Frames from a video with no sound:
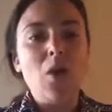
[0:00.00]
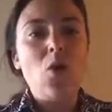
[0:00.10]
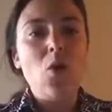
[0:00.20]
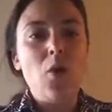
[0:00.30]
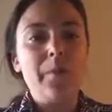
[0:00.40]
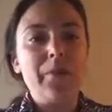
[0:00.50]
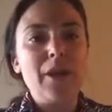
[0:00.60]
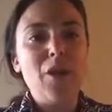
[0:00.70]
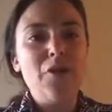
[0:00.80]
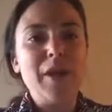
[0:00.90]
Cool.
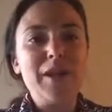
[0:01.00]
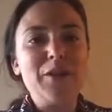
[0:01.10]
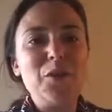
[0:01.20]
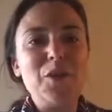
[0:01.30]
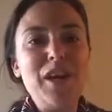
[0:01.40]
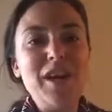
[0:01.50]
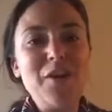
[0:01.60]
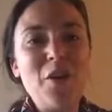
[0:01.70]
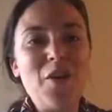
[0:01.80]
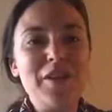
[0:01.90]
All right, so we
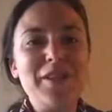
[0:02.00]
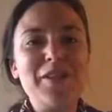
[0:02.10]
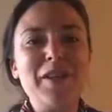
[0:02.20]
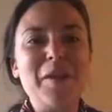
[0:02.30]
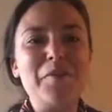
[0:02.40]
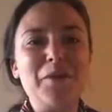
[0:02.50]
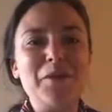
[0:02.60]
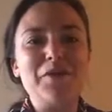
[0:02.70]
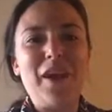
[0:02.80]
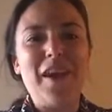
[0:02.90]
are on to number
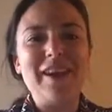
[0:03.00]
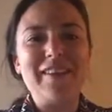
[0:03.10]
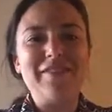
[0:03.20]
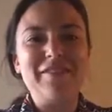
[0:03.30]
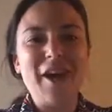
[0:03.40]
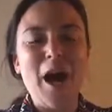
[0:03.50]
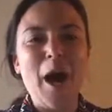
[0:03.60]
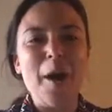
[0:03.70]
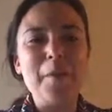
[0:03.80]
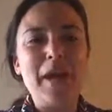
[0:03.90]
5.
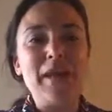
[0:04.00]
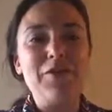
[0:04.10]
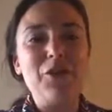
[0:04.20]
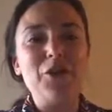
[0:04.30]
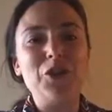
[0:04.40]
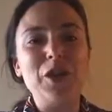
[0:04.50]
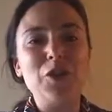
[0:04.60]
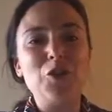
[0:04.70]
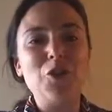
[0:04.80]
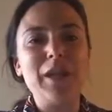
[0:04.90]
And if you're
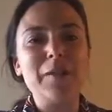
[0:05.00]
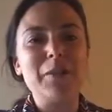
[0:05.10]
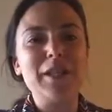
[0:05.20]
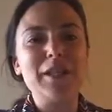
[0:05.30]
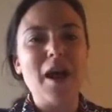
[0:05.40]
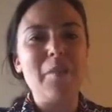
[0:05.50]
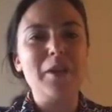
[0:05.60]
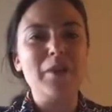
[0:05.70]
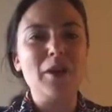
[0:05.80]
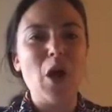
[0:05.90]
just joining, please
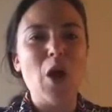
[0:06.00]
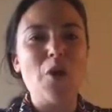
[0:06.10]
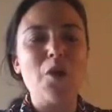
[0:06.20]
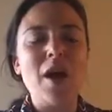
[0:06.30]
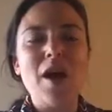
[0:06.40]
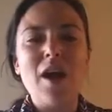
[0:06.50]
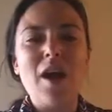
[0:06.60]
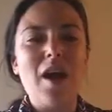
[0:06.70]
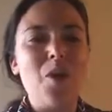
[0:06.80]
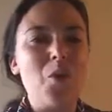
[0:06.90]
comment below
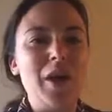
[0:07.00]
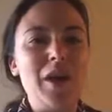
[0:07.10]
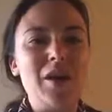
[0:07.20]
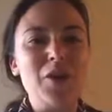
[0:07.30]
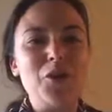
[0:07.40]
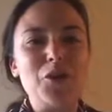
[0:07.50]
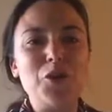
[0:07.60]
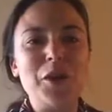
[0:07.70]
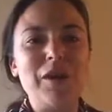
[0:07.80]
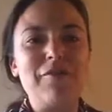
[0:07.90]
where you're
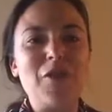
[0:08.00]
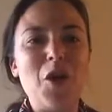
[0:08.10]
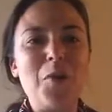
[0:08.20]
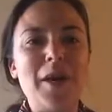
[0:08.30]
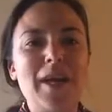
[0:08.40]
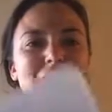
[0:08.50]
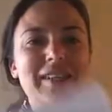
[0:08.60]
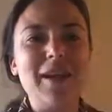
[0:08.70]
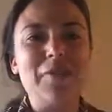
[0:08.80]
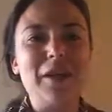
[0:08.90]
joining from,
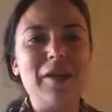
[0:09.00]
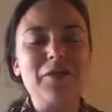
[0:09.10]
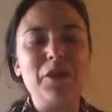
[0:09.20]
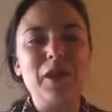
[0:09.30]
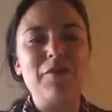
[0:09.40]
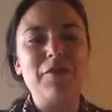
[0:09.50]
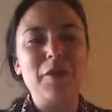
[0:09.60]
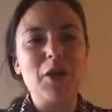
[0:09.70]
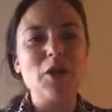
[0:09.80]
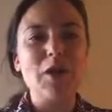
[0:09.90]
and I would love to hear
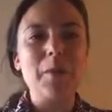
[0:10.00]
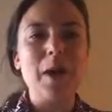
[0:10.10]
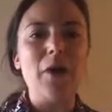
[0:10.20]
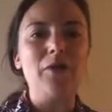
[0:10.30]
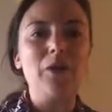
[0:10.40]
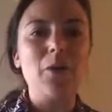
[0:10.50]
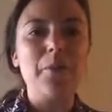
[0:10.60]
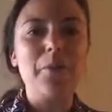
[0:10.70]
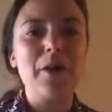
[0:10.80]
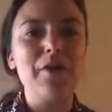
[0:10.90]
from you about your
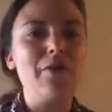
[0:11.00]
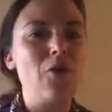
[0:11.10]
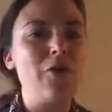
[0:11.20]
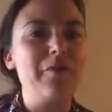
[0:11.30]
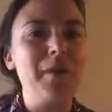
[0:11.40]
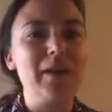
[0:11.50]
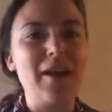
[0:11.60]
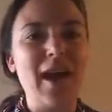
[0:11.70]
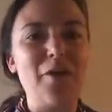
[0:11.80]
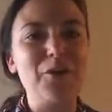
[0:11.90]
parent involvement and
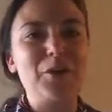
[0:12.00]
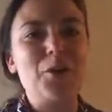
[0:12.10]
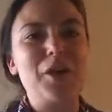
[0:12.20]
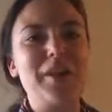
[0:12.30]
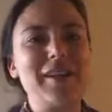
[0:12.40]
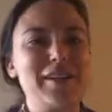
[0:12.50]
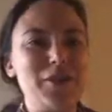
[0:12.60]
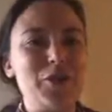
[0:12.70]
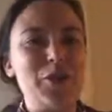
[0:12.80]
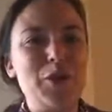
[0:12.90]
how it's working in
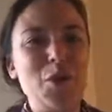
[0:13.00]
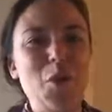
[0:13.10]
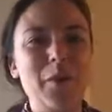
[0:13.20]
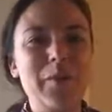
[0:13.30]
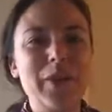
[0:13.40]
your school.